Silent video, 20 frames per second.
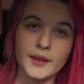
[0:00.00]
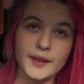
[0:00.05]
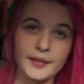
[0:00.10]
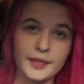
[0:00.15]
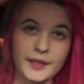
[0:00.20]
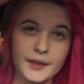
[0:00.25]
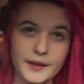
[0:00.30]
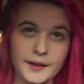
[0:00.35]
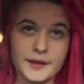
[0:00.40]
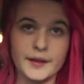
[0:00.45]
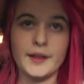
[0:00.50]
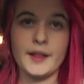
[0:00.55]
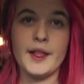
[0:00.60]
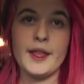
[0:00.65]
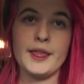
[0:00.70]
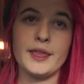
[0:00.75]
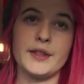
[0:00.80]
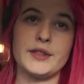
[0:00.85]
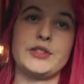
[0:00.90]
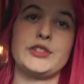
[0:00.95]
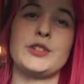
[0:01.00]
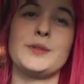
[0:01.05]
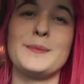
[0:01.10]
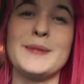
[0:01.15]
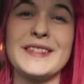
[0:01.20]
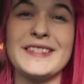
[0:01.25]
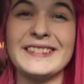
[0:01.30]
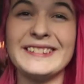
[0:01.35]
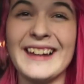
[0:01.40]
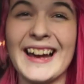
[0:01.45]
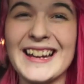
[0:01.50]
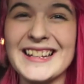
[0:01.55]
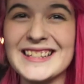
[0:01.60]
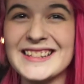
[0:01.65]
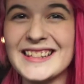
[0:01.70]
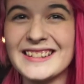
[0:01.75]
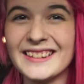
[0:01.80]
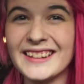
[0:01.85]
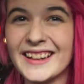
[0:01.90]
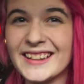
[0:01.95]
And then this should be the last
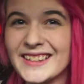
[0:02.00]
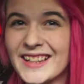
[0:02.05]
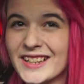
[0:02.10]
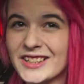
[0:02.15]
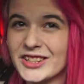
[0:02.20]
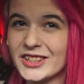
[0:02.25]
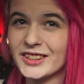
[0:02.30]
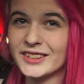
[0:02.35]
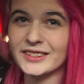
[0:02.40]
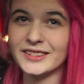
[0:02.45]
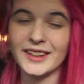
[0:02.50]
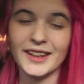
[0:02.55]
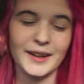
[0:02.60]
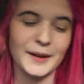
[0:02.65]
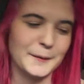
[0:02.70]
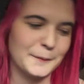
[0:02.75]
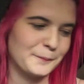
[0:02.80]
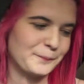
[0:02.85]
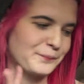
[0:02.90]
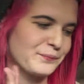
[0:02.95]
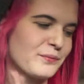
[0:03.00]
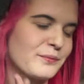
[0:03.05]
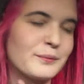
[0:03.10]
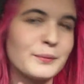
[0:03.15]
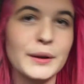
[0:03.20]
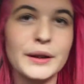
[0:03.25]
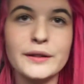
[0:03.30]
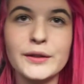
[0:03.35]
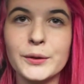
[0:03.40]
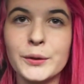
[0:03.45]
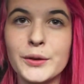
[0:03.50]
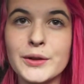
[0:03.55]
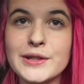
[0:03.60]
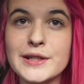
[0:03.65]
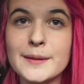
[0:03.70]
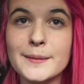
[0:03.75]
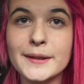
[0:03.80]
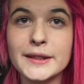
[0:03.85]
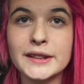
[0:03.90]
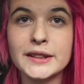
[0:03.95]
thing that I touch on, but who
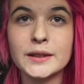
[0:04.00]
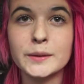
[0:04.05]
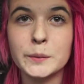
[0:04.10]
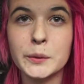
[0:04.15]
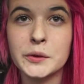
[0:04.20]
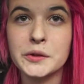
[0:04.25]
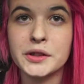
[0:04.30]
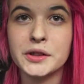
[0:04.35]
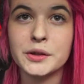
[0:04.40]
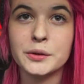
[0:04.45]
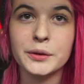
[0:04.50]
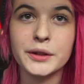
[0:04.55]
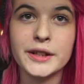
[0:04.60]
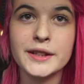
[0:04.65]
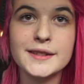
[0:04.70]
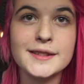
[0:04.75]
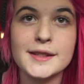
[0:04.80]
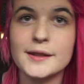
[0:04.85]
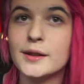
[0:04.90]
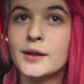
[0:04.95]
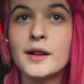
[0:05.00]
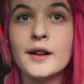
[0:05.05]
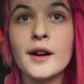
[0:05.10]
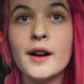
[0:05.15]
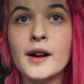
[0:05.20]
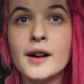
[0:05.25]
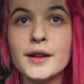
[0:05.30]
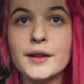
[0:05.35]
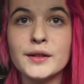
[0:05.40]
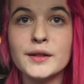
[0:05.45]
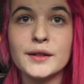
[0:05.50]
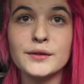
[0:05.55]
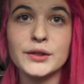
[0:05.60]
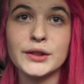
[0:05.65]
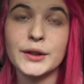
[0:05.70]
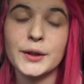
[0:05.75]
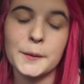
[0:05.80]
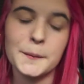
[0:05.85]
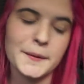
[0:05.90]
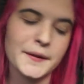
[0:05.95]
knows, I might end up going on a rant, so you never
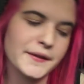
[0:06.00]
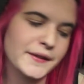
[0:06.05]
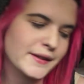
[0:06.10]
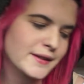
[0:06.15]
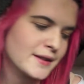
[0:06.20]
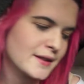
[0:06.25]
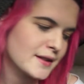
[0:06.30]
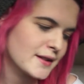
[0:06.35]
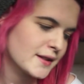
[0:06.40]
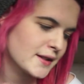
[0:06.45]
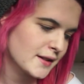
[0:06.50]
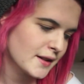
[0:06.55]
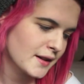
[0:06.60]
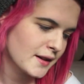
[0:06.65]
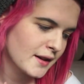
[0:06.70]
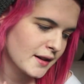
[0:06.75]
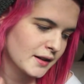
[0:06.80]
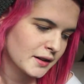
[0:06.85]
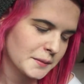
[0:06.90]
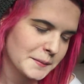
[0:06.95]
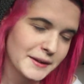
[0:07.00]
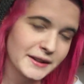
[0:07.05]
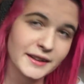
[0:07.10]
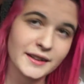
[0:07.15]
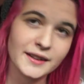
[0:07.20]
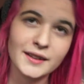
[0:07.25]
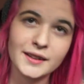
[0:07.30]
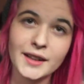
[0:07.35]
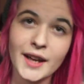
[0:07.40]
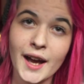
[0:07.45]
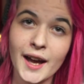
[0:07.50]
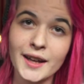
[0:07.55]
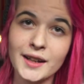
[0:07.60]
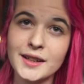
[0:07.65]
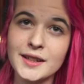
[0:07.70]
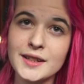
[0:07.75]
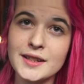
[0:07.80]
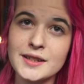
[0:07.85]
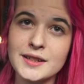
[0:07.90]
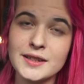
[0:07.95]
know. But this is me, like,
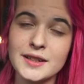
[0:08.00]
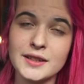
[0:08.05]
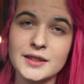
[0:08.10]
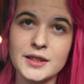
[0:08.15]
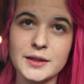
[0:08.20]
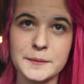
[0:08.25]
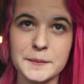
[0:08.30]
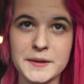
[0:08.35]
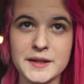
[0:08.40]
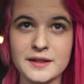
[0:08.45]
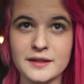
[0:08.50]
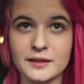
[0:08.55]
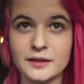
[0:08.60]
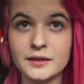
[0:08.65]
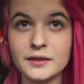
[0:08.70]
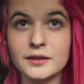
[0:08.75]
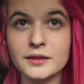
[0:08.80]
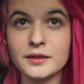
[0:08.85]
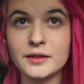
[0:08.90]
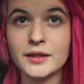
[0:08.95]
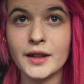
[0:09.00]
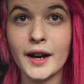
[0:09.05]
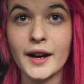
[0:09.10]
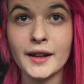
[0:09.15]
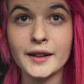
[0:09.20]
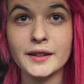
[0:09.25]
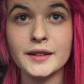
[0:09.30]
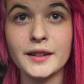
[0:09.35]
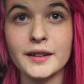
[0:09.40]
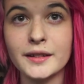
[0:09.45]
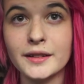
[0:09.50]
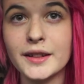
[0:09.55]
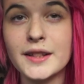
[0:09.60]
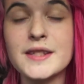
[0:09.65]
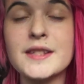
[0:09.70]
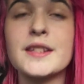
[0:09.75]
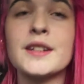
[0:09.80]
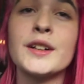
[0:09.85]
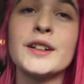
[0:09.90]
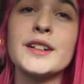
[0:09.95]
kindness and just being kind and
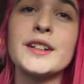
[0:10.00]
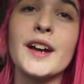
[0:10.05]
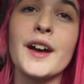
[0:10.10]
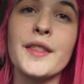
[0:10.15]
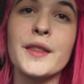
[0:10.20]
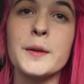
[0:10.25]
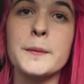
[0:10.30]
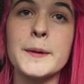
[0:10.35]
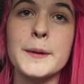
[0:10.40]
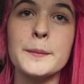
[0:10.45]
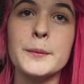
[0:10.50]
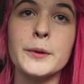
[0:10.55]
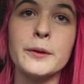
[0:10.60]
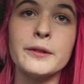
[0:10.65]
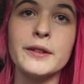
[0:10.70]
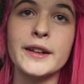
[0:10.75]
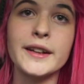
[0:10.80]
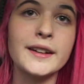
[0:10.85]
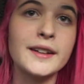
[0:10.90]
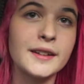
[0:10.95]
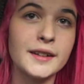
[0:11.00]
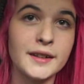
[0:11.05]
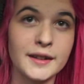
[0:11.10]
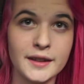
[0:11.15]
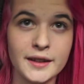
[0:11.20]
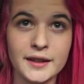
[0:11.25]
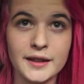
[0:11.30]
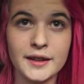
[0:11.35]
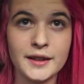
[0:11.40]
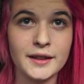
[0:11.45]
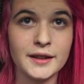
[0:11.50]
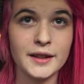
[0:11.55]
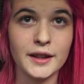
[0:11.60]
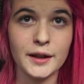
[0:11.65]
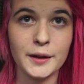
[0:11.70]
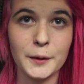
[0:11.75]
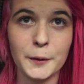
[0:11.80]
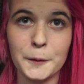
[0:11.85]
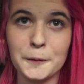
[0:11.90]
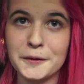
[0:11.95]
considerate to other people. Like,
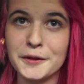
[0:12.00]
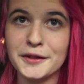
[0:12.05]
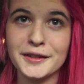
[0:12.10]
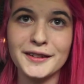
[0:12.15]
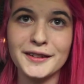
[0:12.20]
you know,